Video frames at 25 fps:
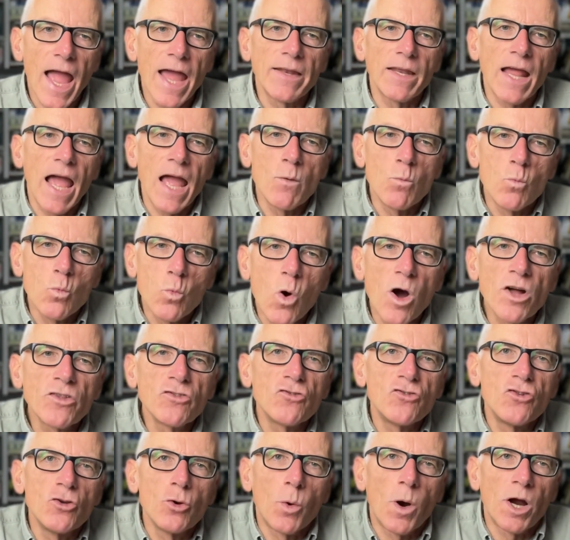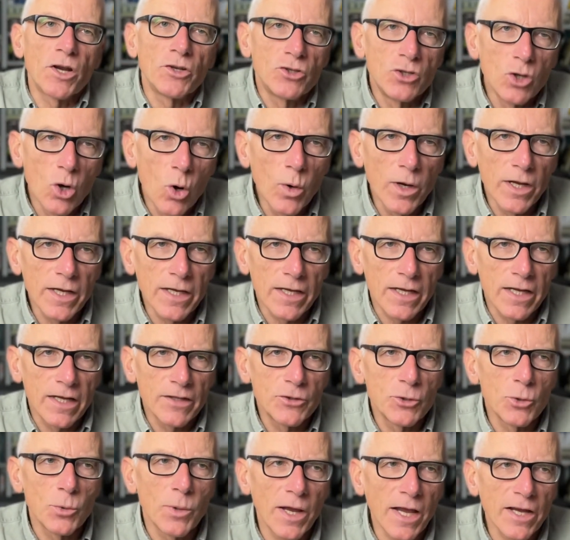And once you are doing it,
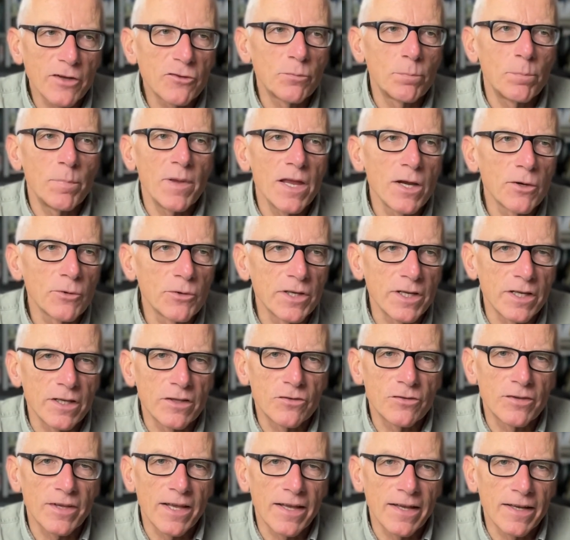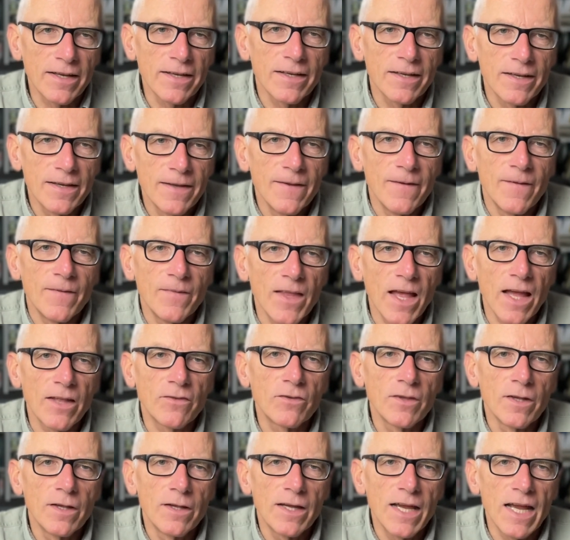you are experiencing that
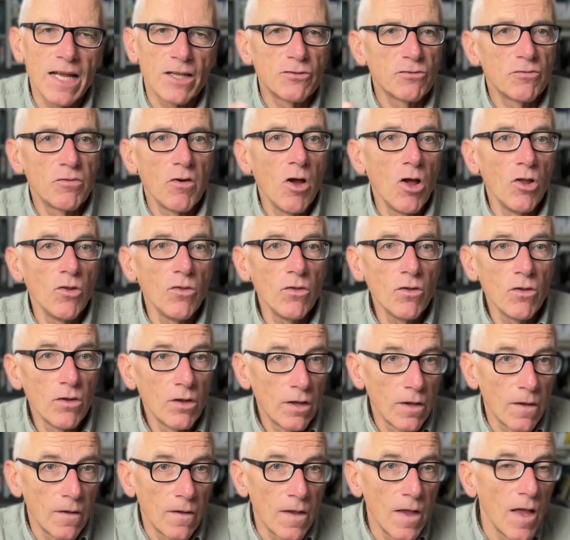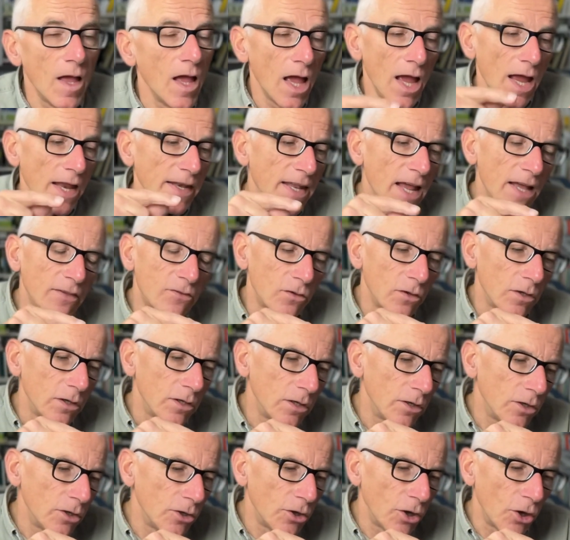it's fun, that
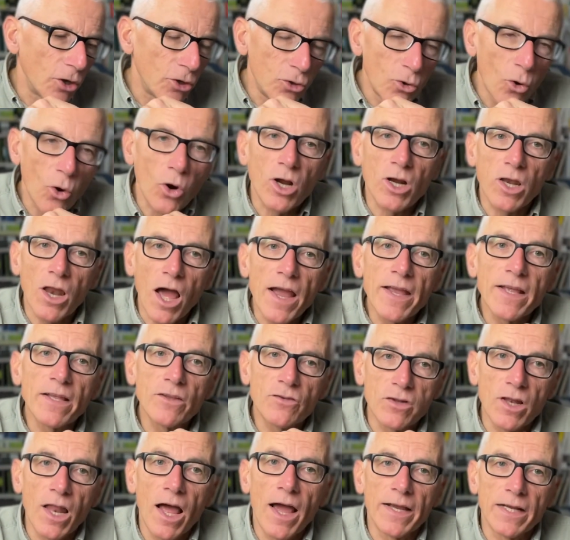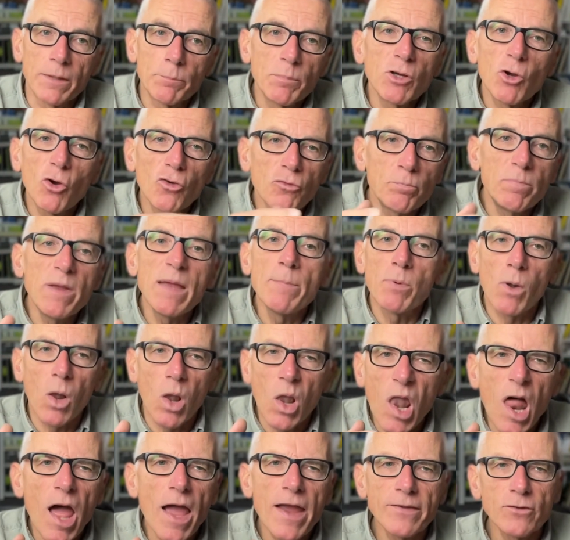your clients like it because people
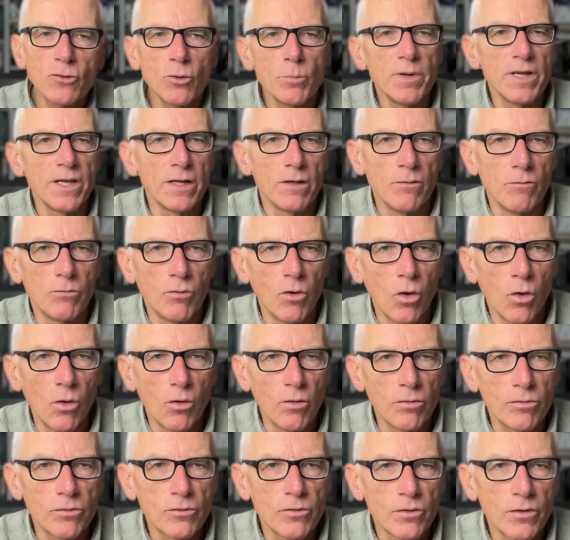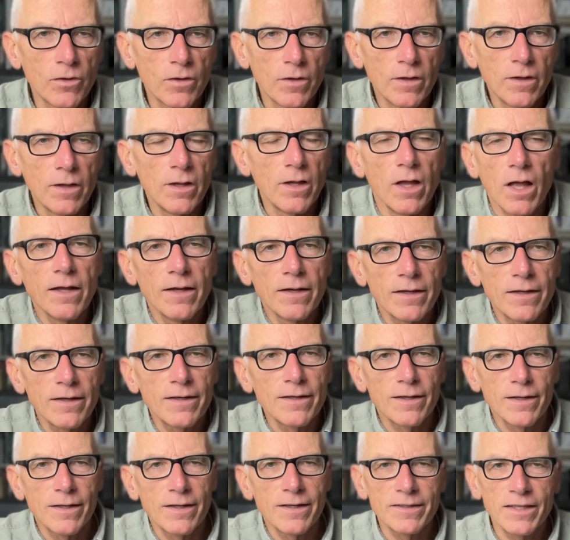like to be involved.
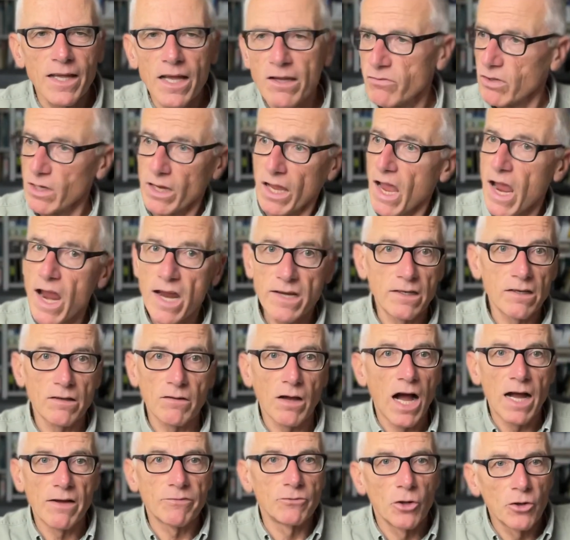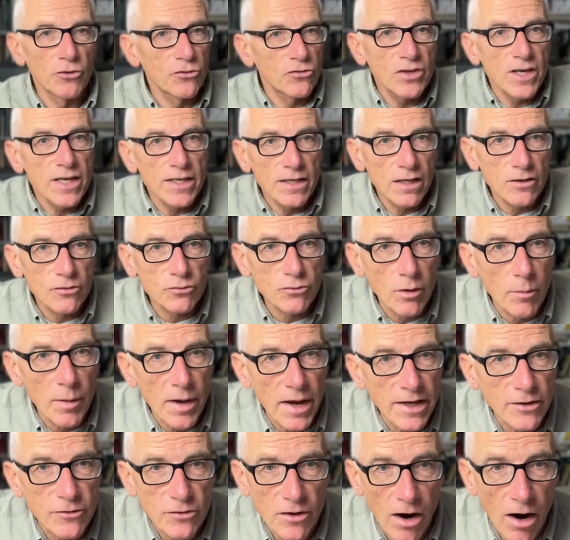And they think, hey, I've not seen this from
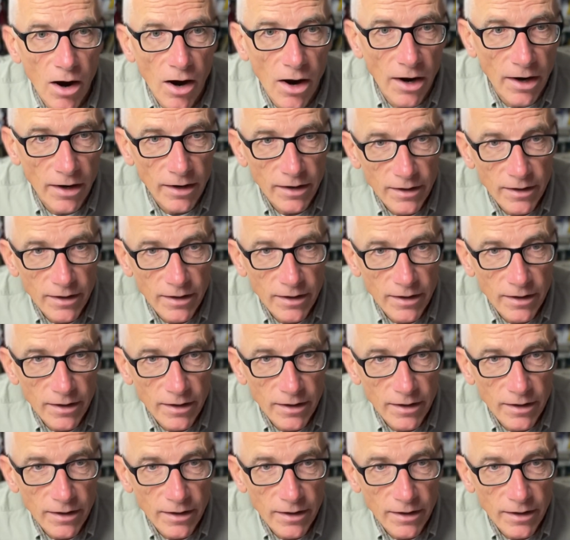HR.